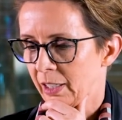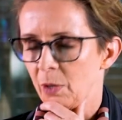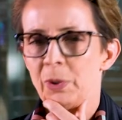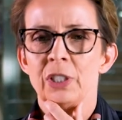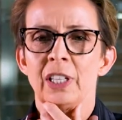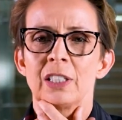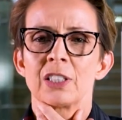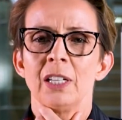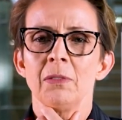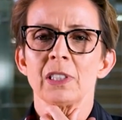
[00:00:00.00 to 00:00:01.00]
we do that,
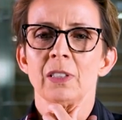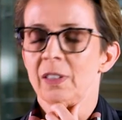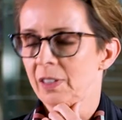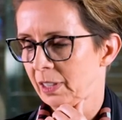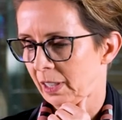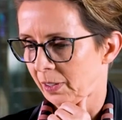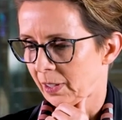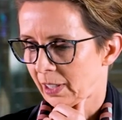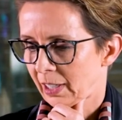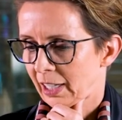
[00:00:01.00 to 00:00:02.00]
James? Yeah.
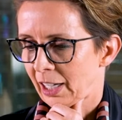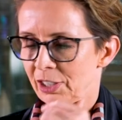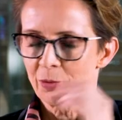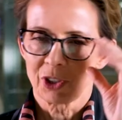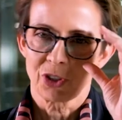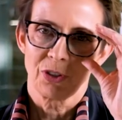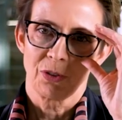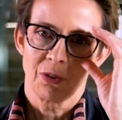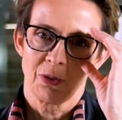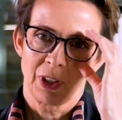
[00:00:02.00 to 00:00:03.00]
I just wasn't
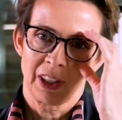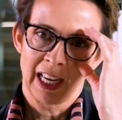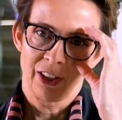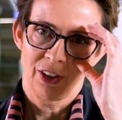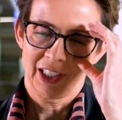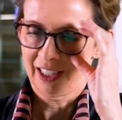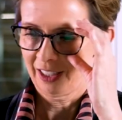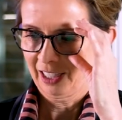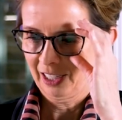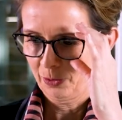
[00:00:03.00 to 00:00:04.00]
sure with Nat not here
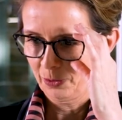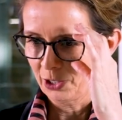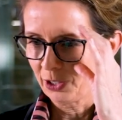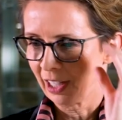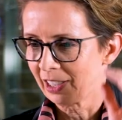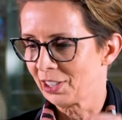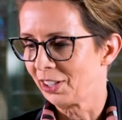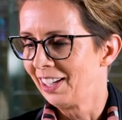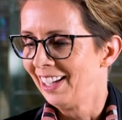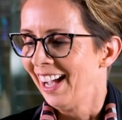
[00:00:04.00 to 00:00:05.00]
how we would do that. So
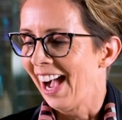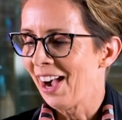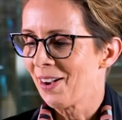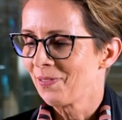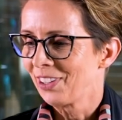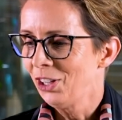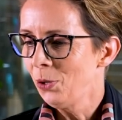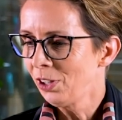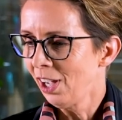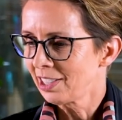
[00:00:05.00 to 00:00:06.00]
who
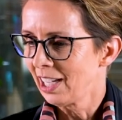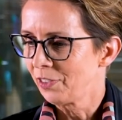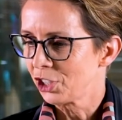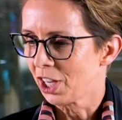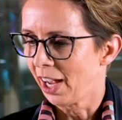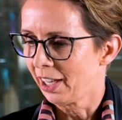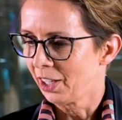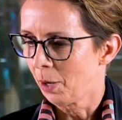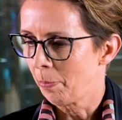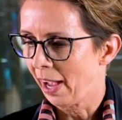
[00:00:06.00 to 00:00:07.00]
would like to have a chat
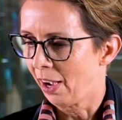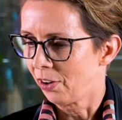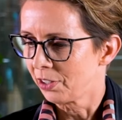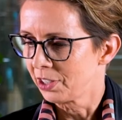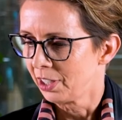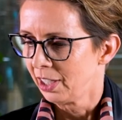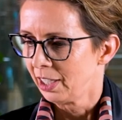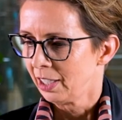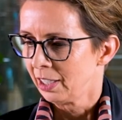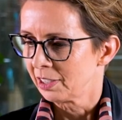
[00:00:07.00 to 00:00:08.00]
about
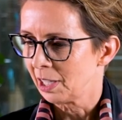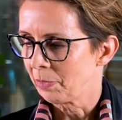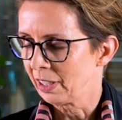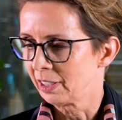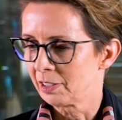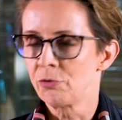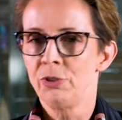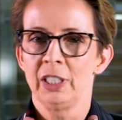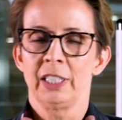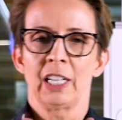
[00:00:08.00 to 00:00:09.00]
something that's
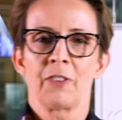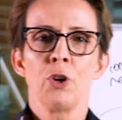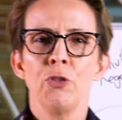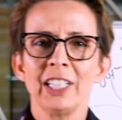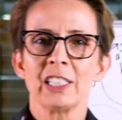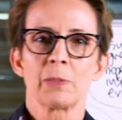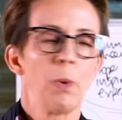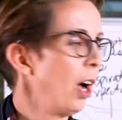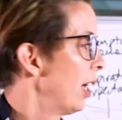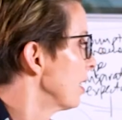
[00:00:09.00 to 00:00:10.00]
really, like if you're really
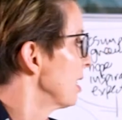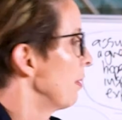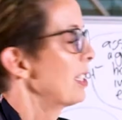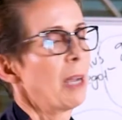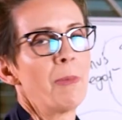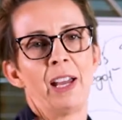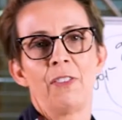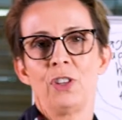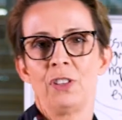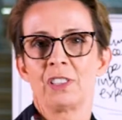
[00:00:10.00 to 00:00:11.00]
inspired and something's come out of
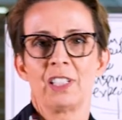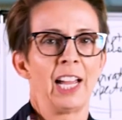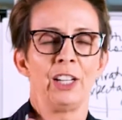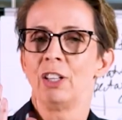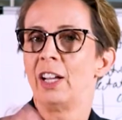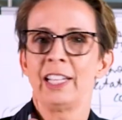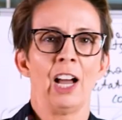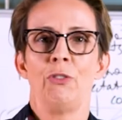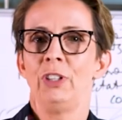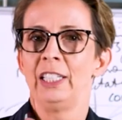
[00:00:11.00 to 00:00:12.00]
you today and you're like, yeah, I
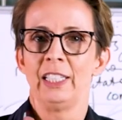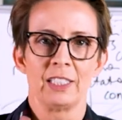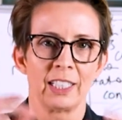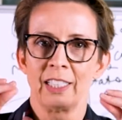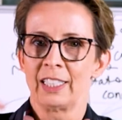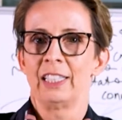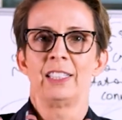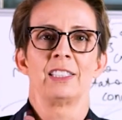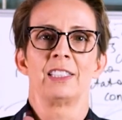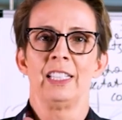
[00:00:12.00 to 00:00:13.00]
really need to get
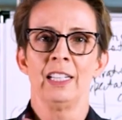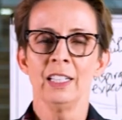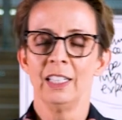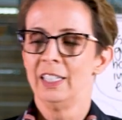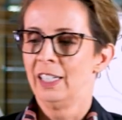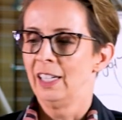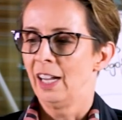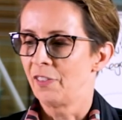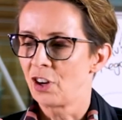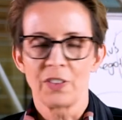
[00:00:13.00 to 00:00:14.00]
this thing.
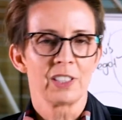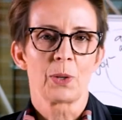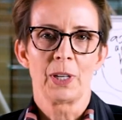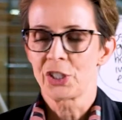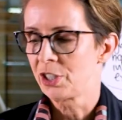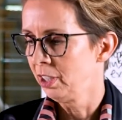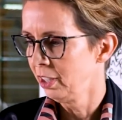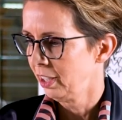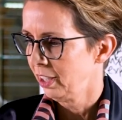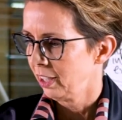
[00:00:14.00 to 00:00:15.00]
I've got this question.
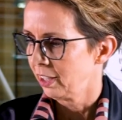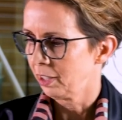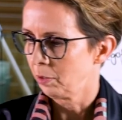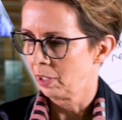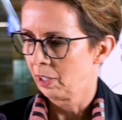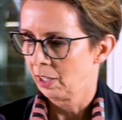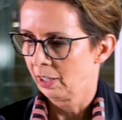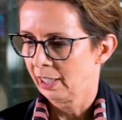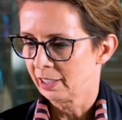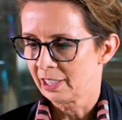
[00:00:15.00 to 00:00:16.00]
Then
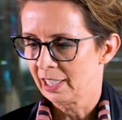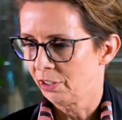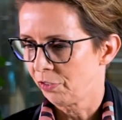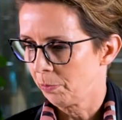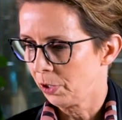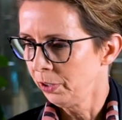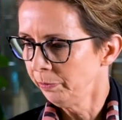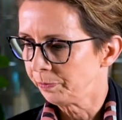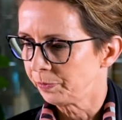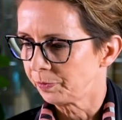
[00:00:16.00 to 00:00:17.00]
let's hear from you
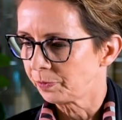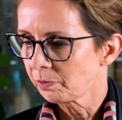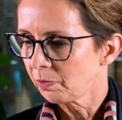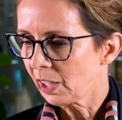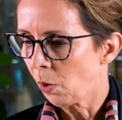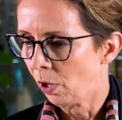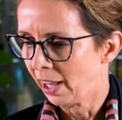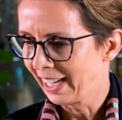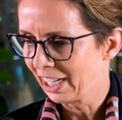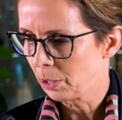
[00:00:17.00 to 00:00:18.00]
while I
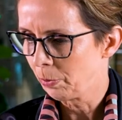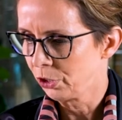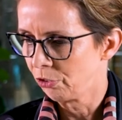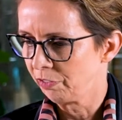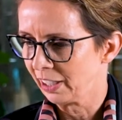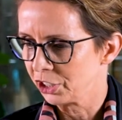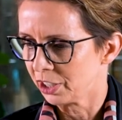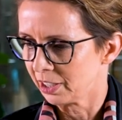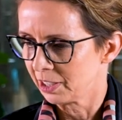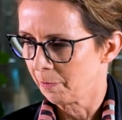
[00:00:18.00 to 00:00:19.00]
catch up on your
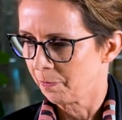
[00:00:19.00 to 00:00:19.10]
reflections.